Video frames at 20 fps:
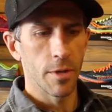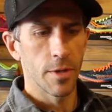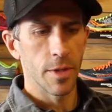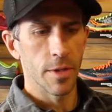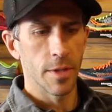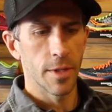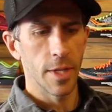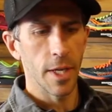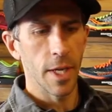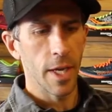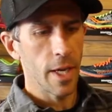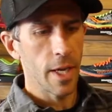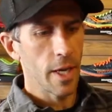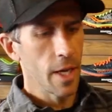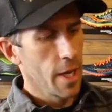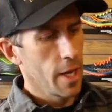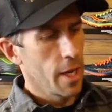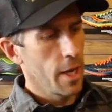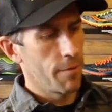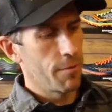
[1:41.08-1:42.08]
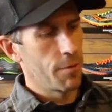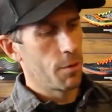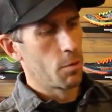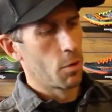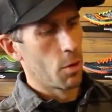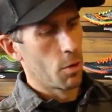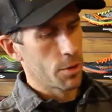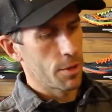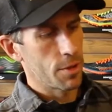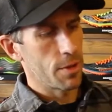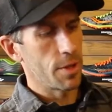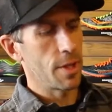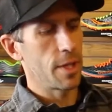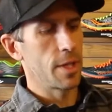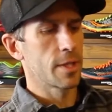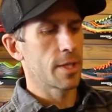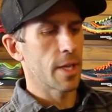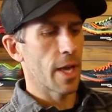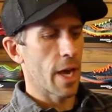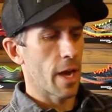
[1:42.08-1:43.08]
to see if you're rolling to the
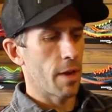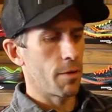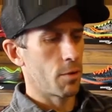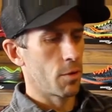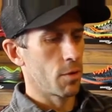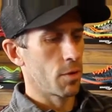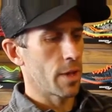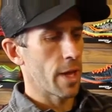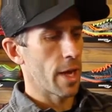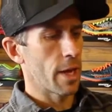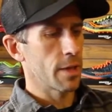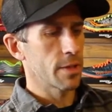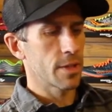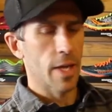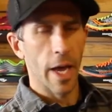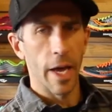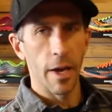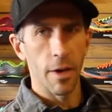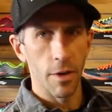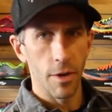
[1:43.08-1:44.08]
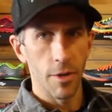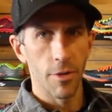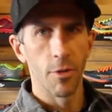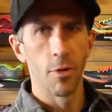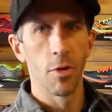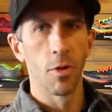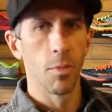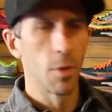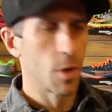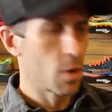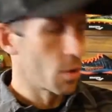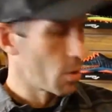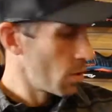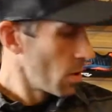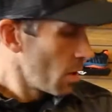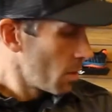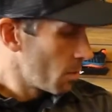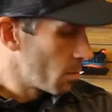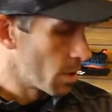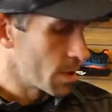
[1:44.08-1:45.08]
inside, you're rolling outside, or you're through the middle,
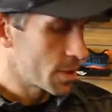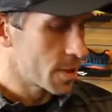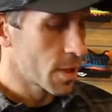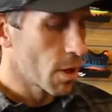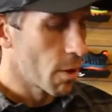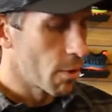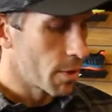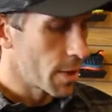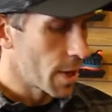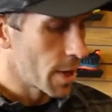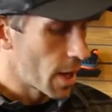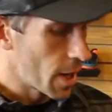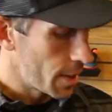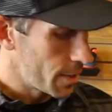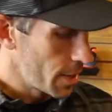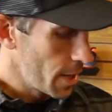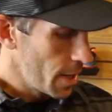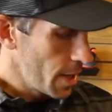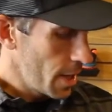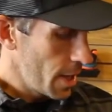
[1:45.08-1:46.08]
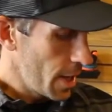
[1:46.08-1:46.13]
what's going on.